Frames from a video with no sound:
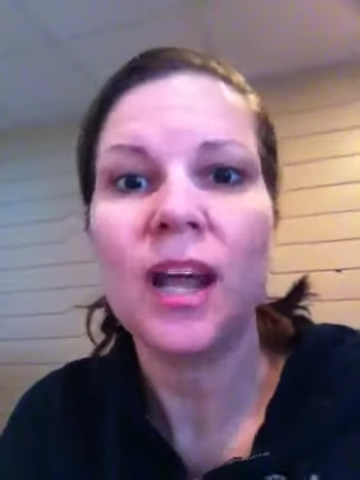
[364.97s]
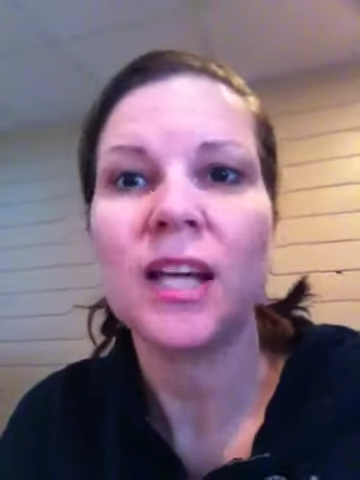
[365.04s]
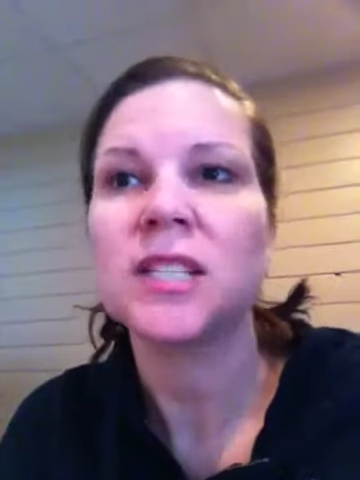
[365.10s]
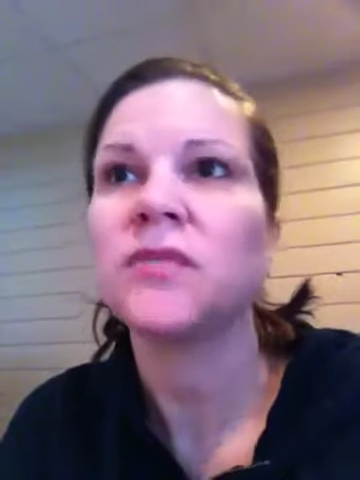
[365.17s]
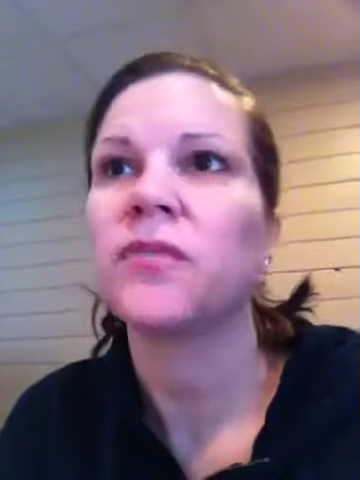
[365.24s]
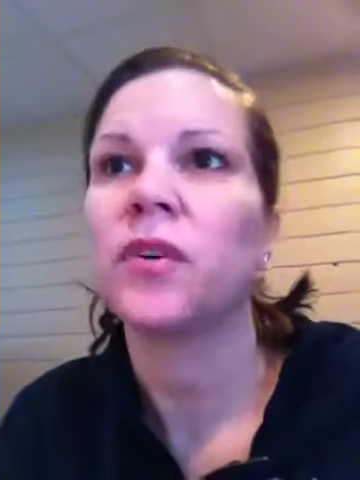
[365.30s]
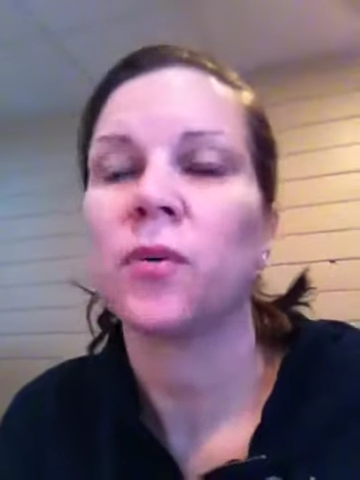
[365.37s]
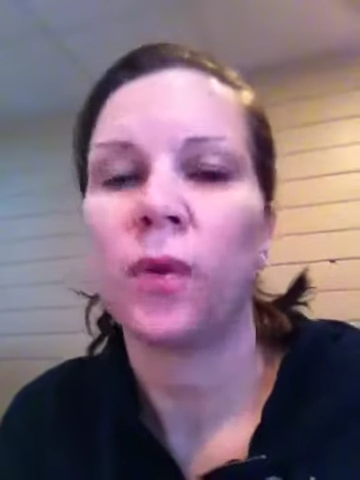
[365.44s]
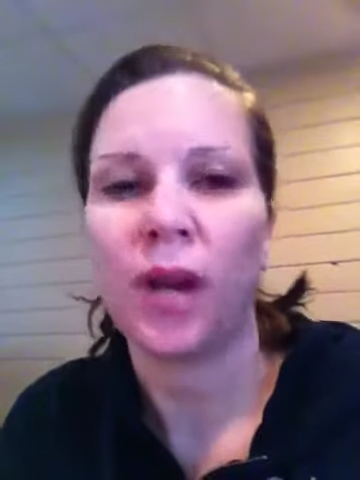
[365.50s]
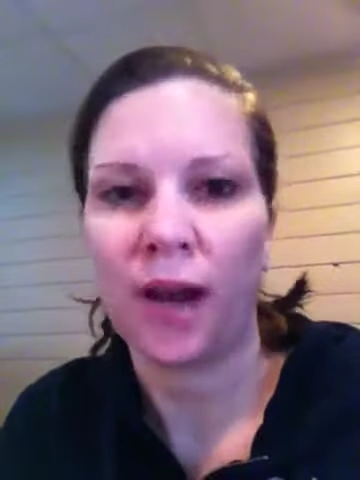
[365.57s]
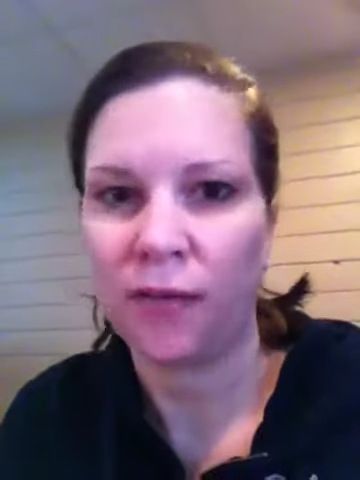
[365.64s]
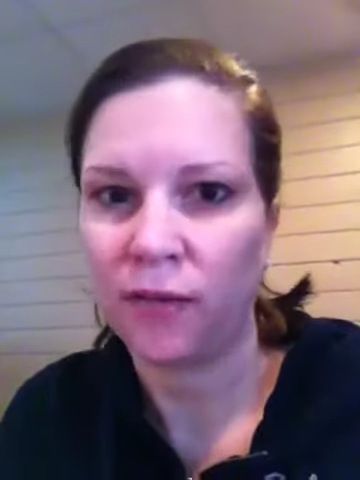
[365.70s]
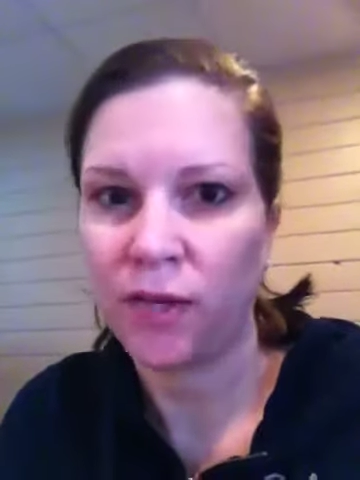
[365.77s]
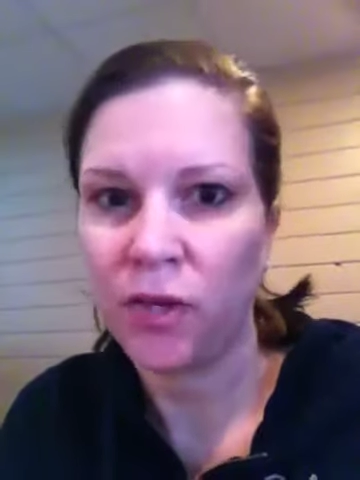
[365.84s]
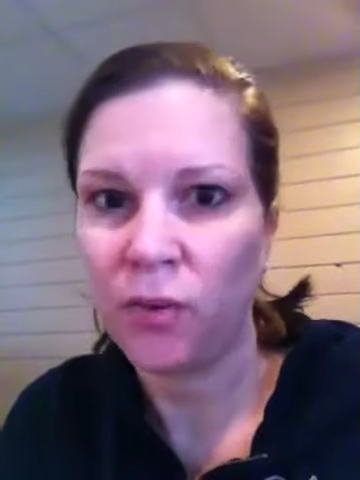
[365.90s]
ask for
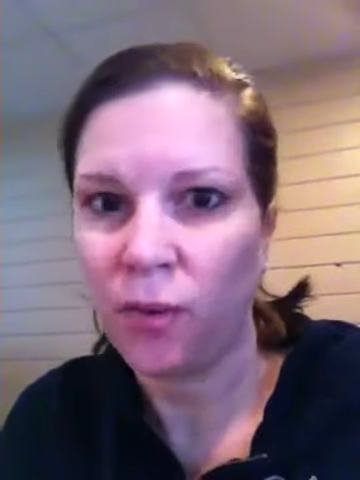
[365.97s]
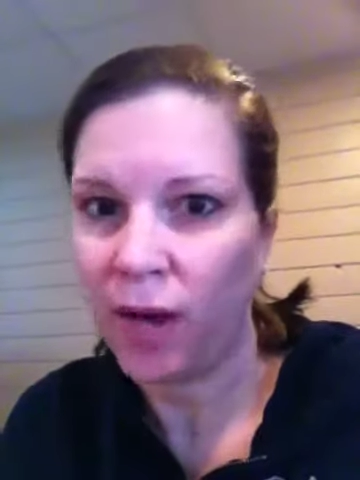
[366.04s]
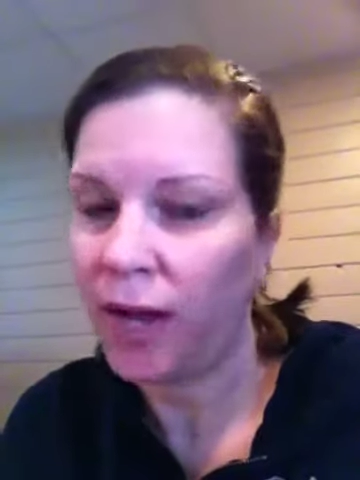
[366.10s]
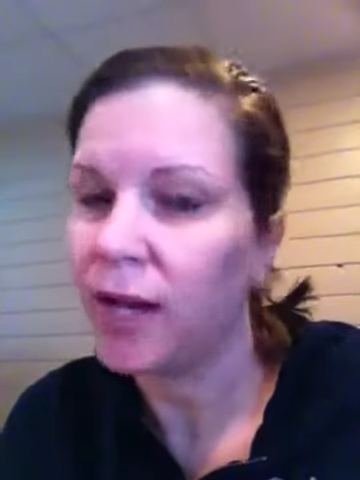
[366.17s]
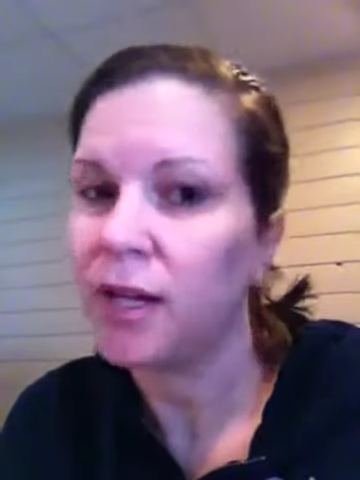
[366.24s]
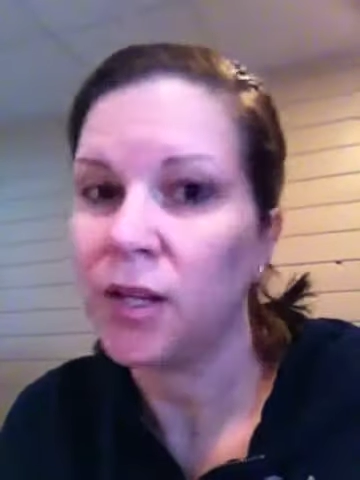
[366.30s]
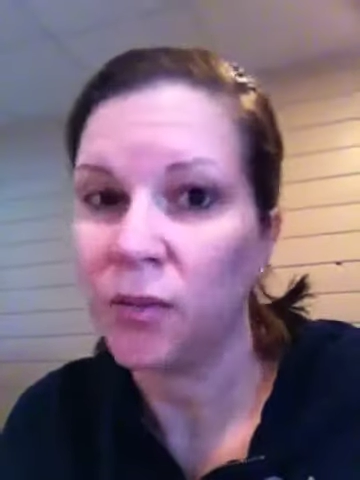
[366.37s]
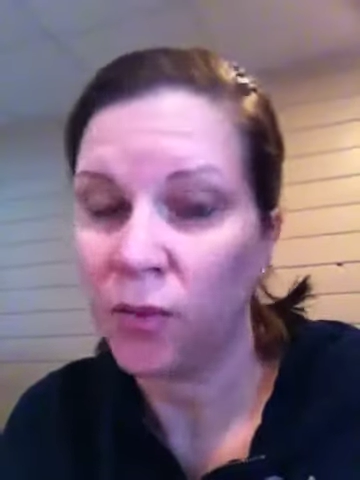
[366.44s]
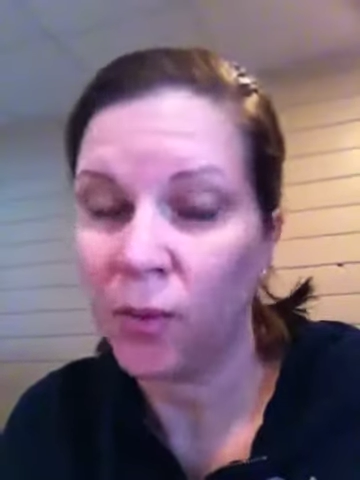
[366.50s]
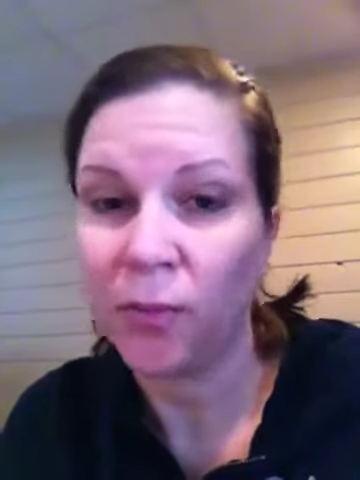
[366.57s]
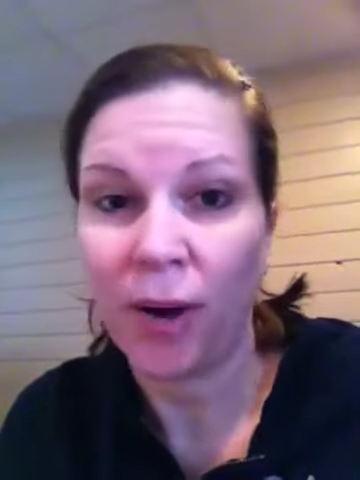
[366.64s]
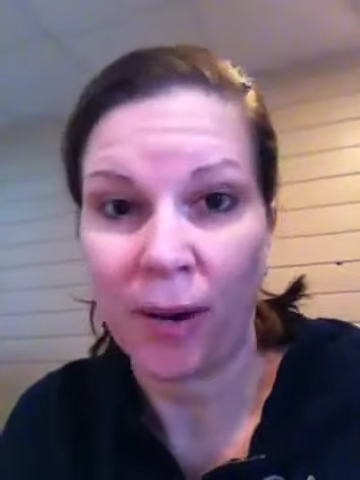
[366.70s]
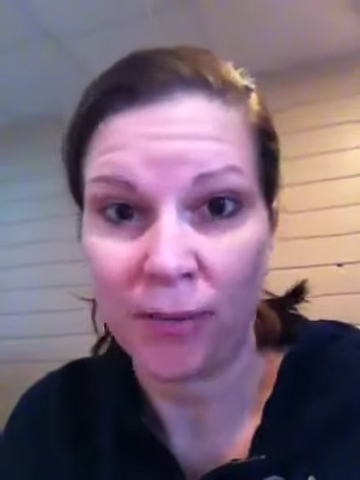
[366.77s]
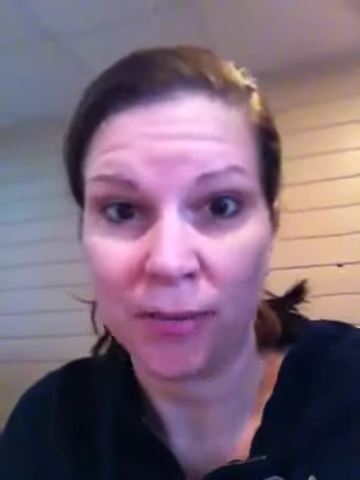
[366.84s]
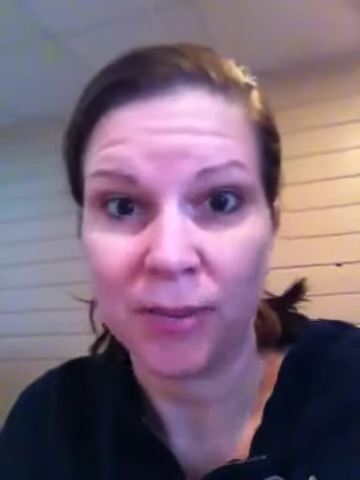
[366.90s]
whatever you want and you will
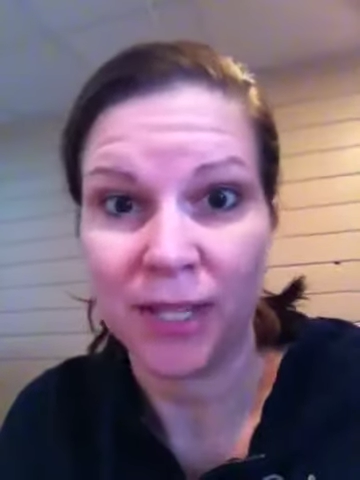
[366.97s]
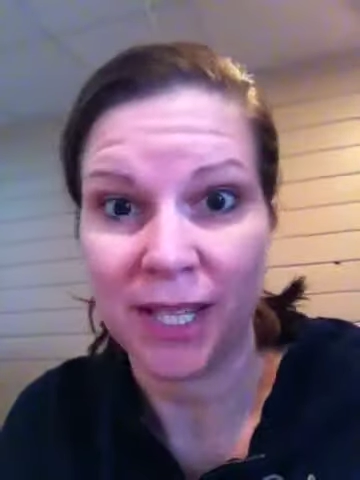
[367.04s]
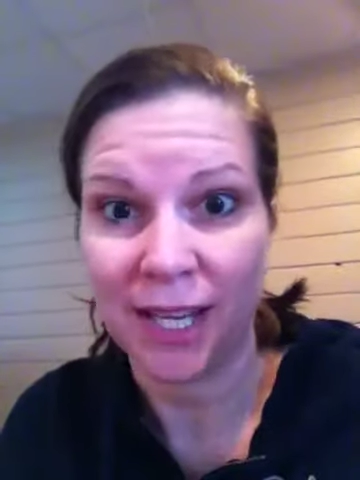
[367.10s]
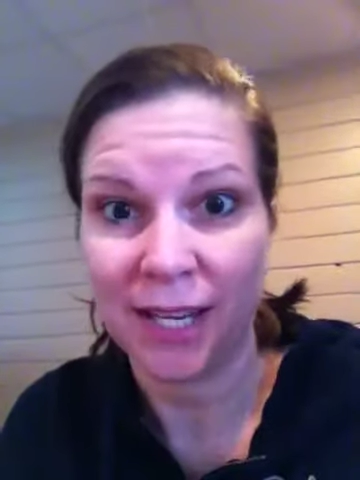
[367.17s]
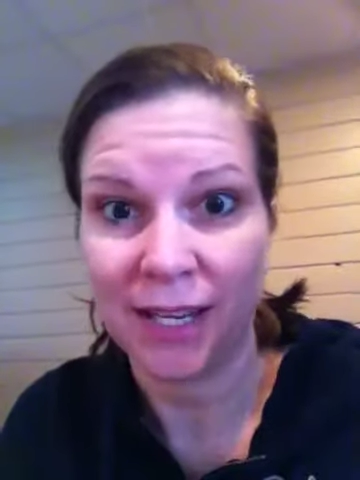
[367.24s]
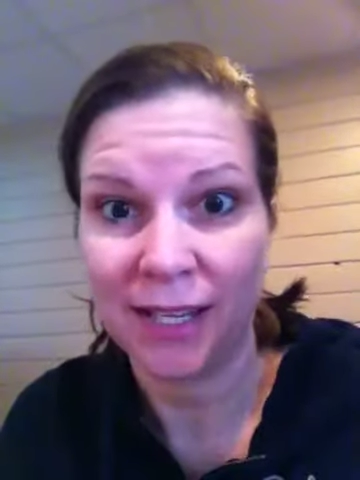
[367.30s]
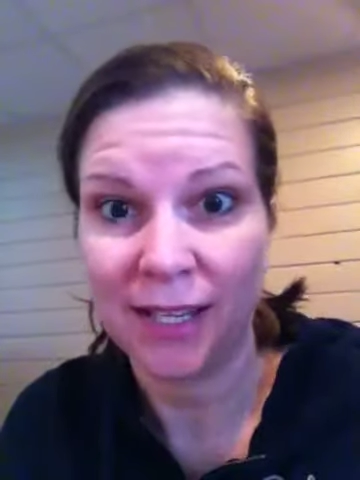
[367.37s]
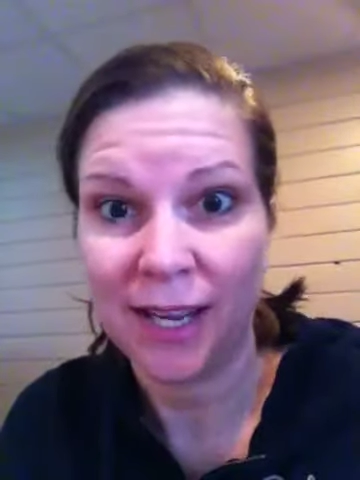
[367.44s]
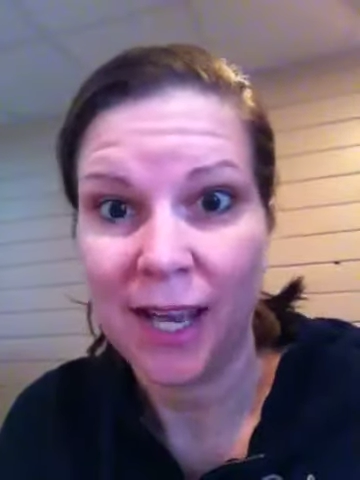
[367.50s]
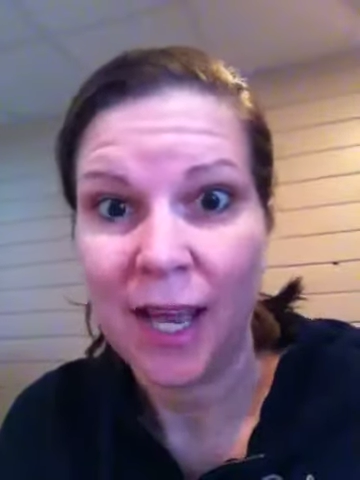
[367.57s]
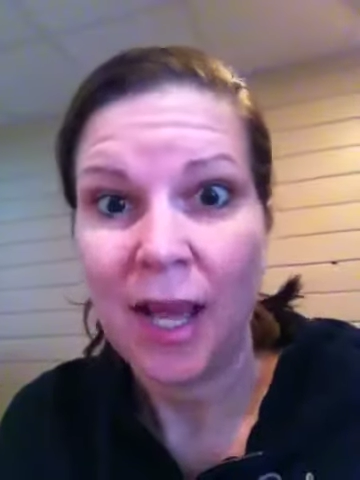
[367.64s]
probably get it.